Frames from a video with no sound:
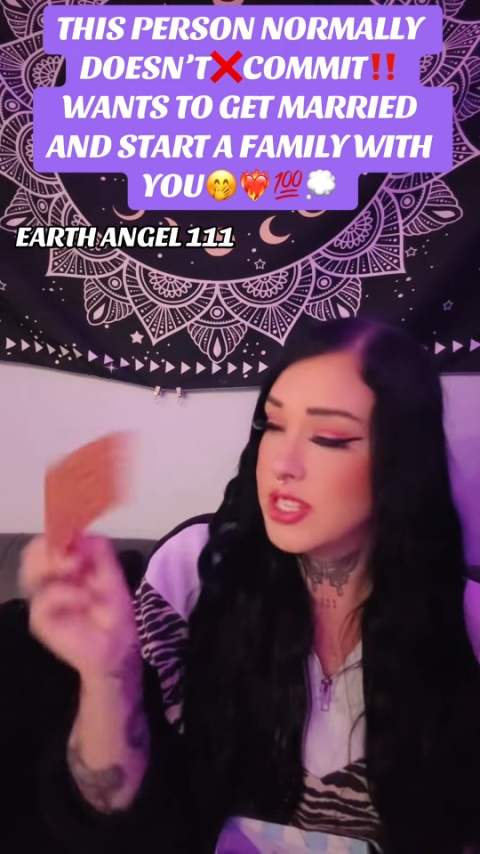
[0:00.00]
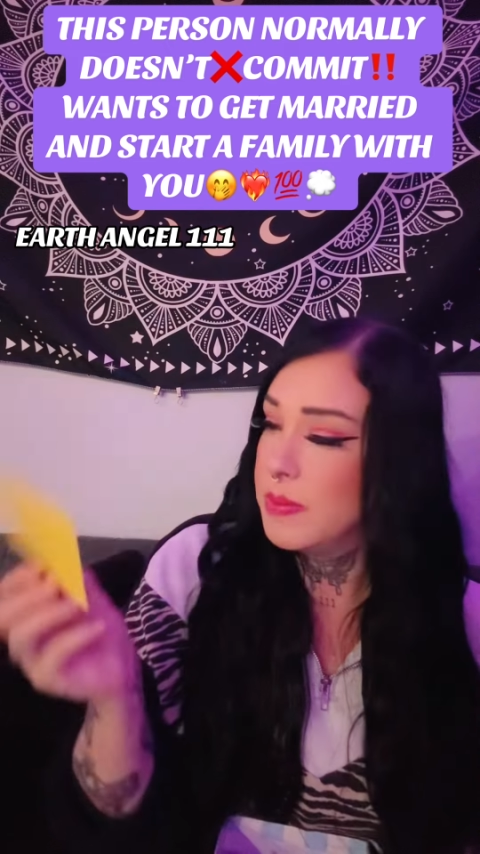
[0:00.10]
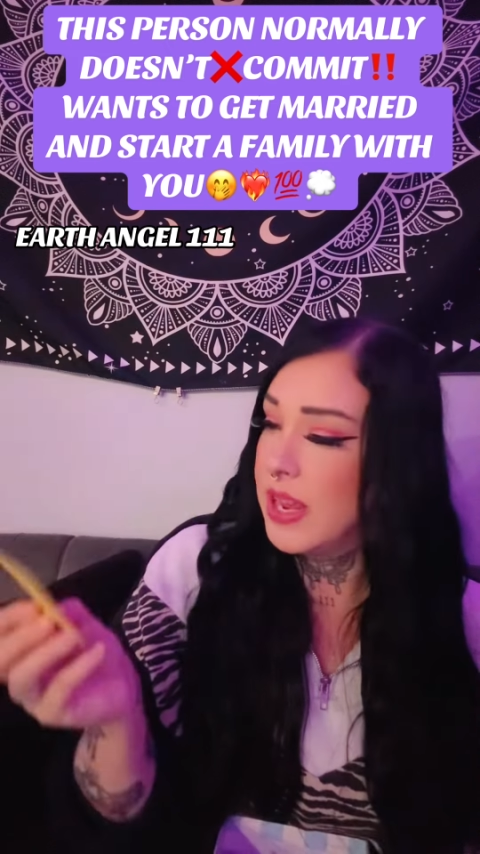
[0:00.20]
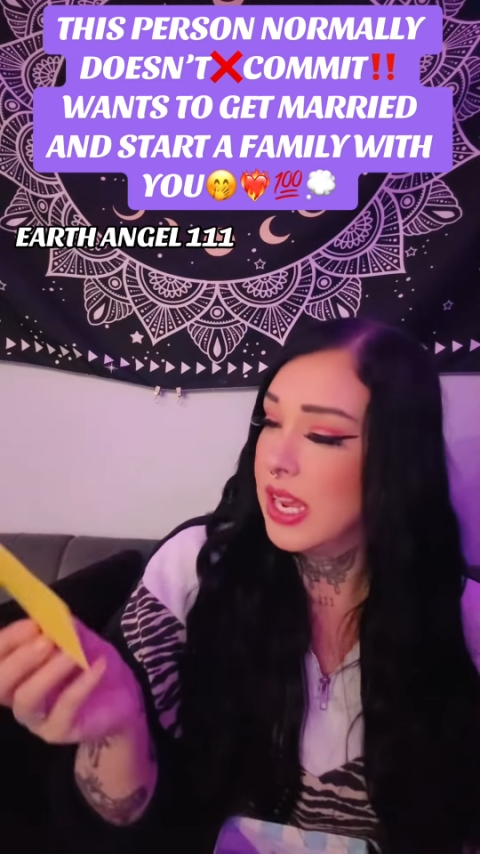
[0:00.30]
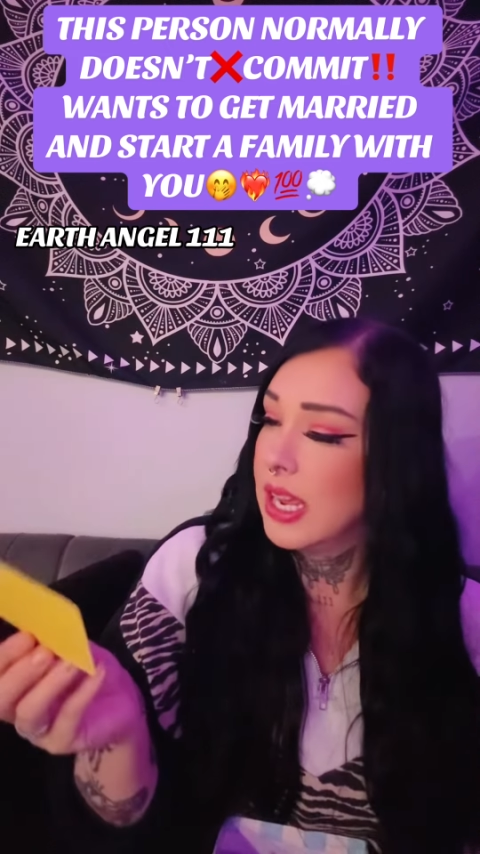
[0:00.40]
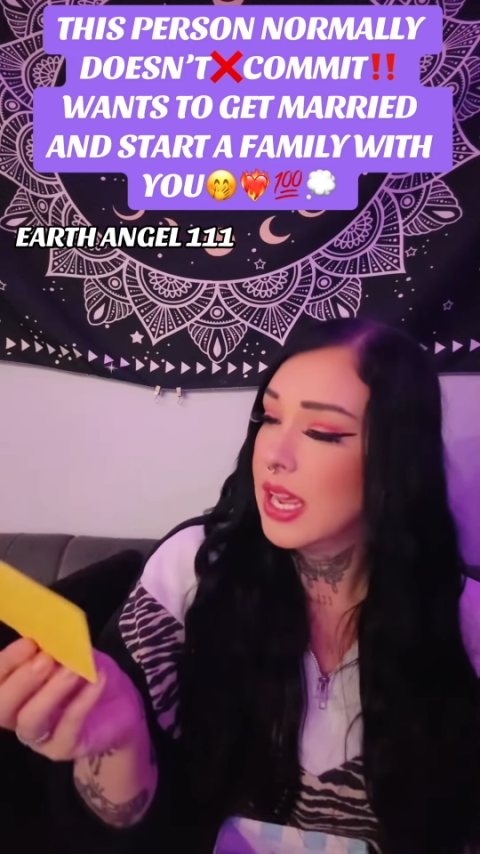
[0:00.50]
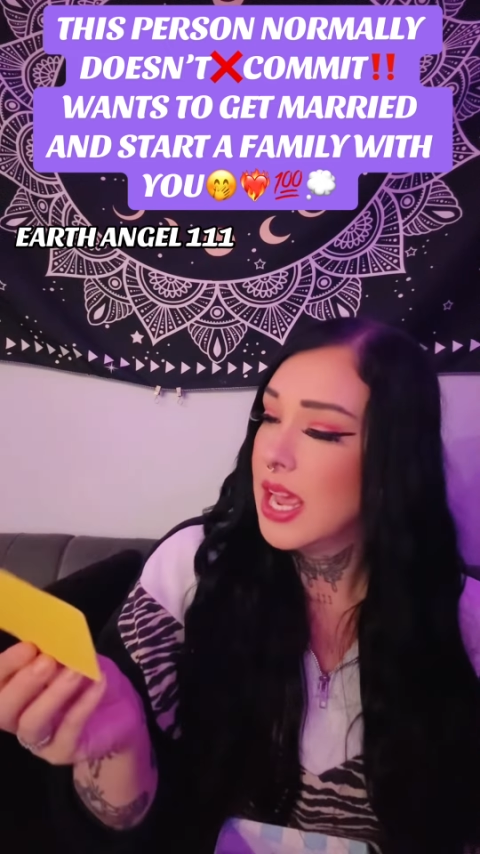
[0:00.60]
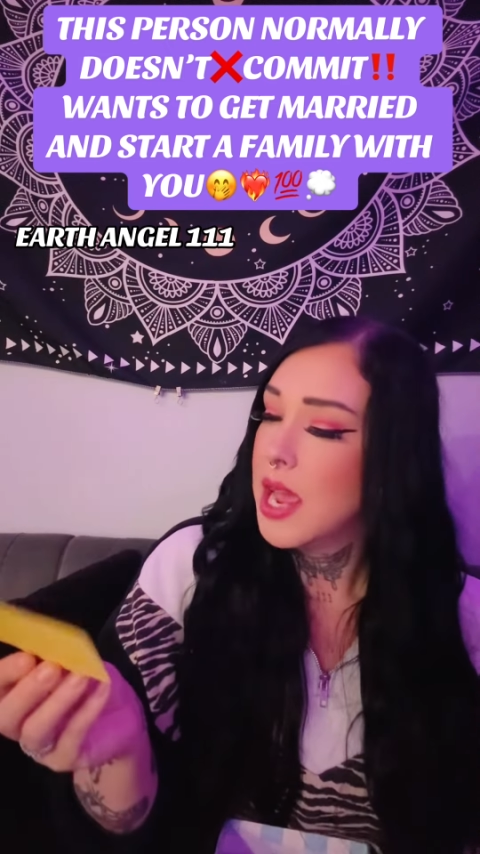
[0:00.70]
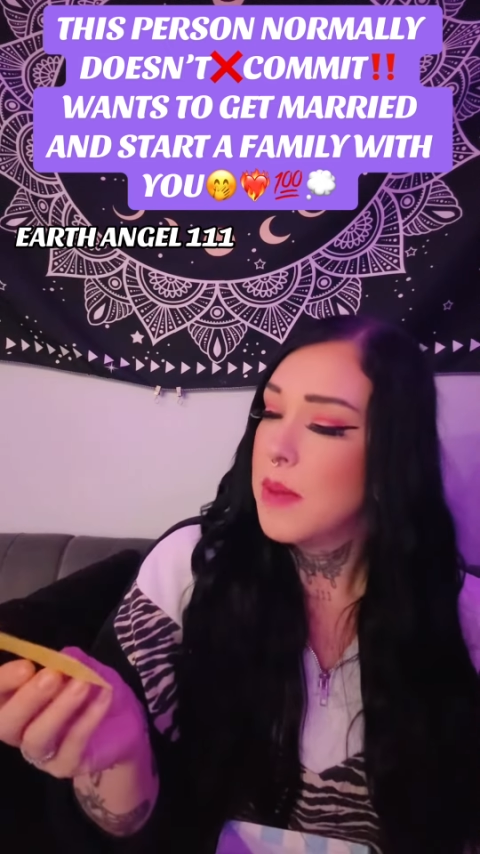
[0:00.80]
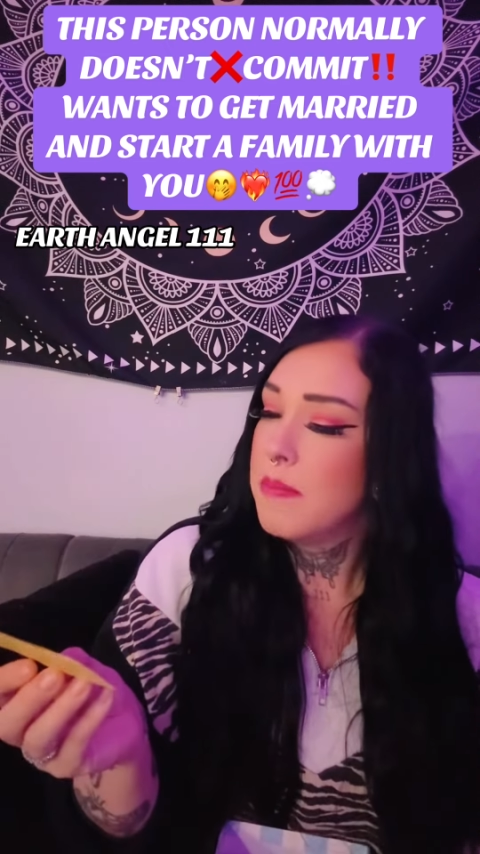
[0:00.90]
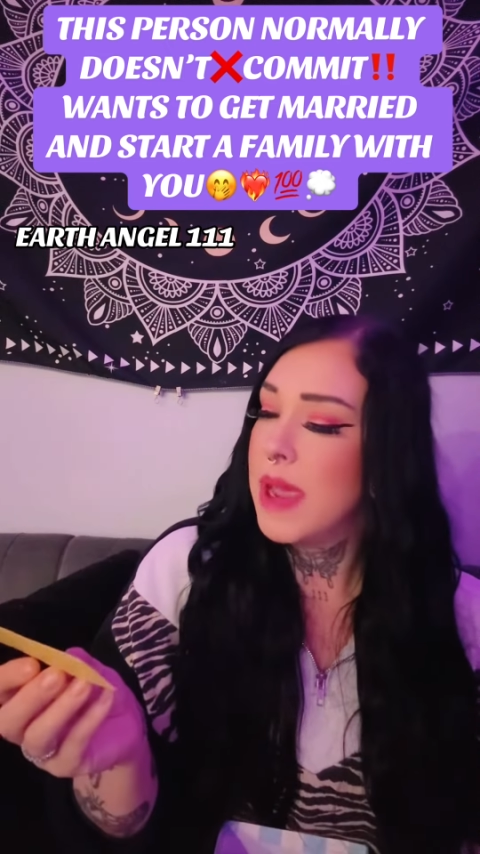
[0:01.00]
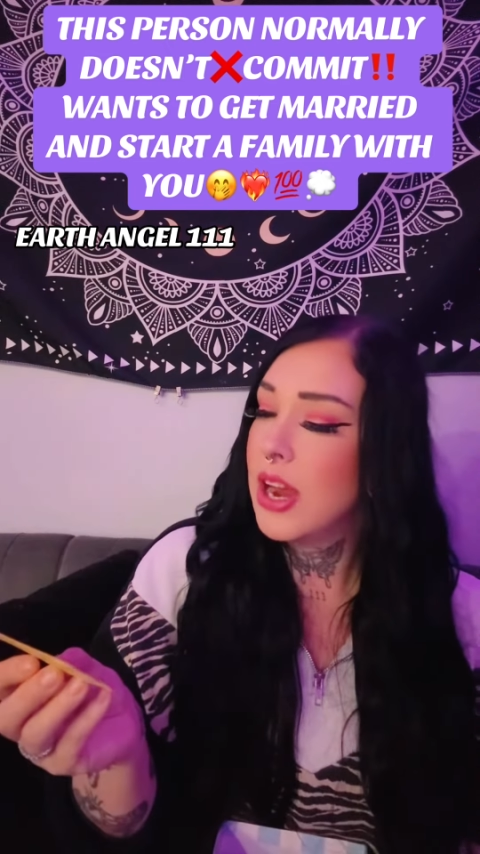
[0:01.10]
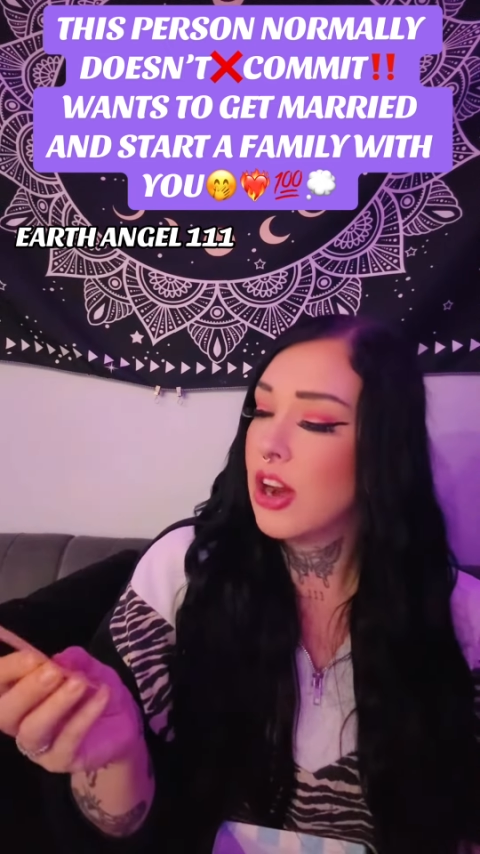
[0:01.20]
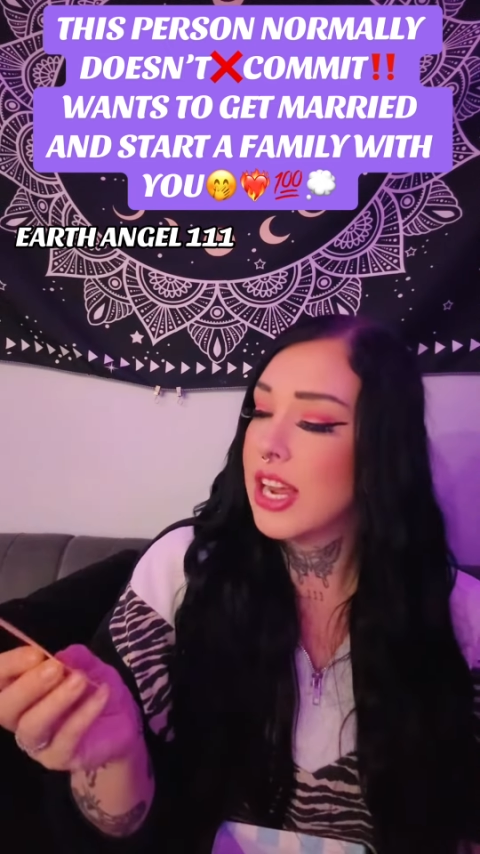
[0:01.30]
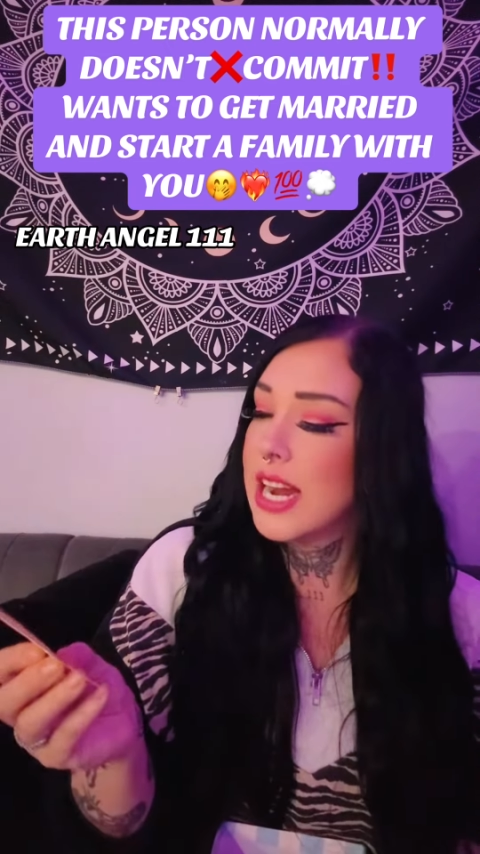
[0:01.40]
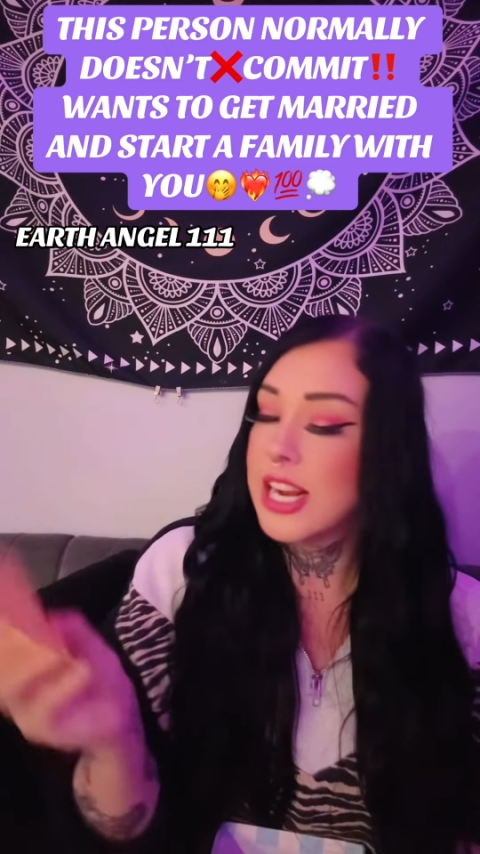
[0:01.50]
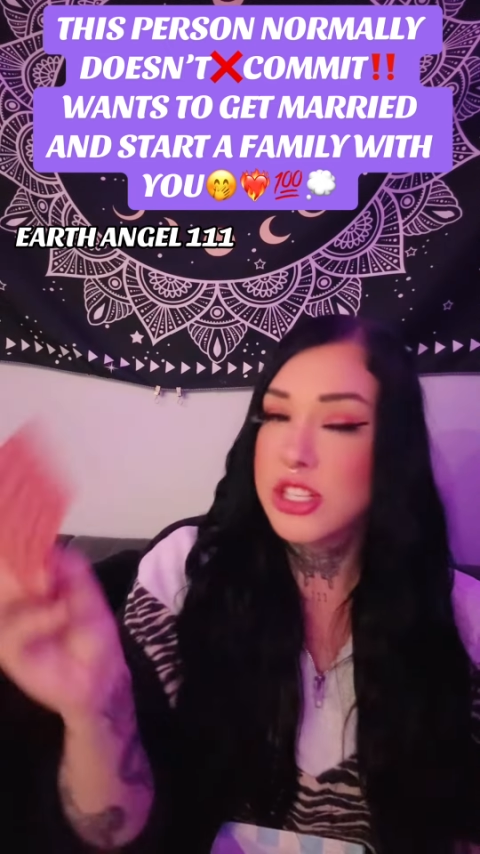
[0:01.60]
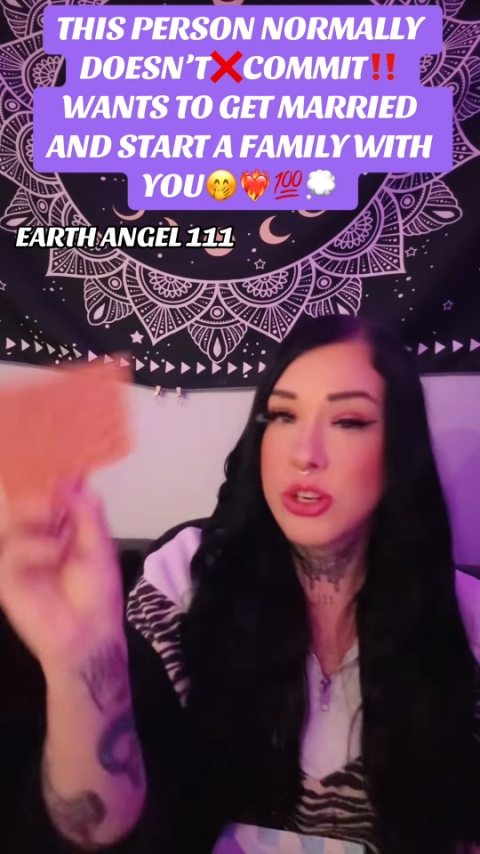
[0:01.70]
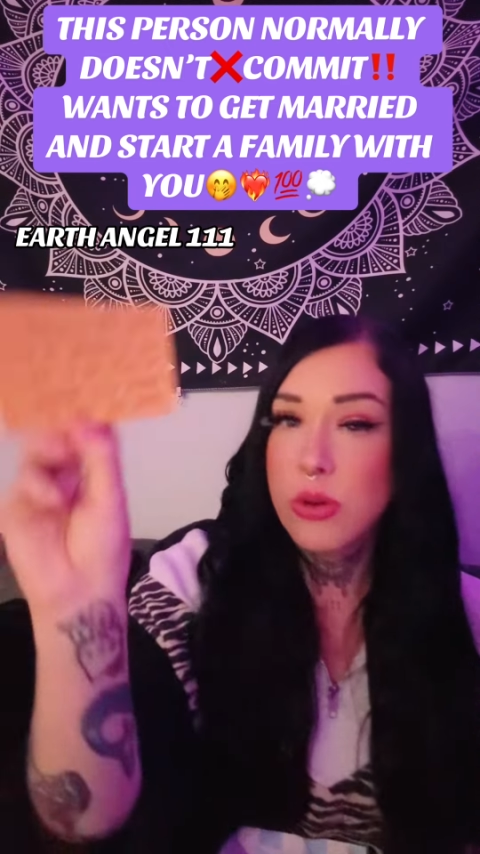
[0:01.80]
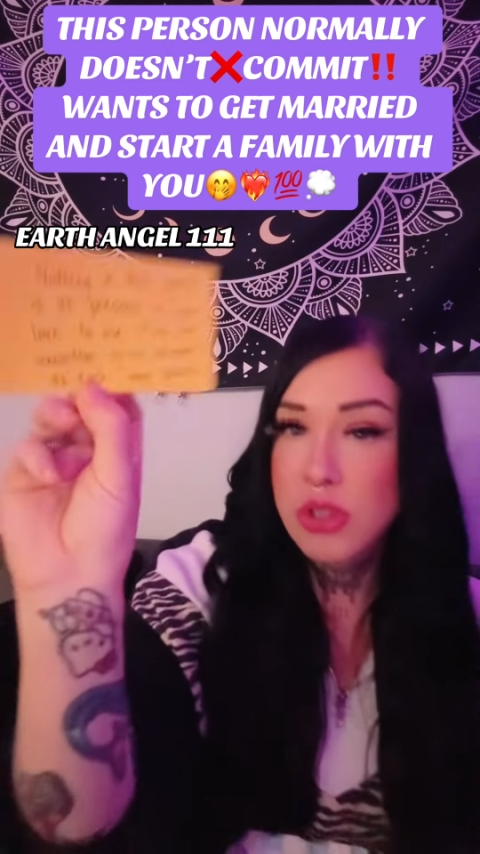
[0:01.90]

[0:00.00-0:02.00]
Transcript: to me. May our connection grow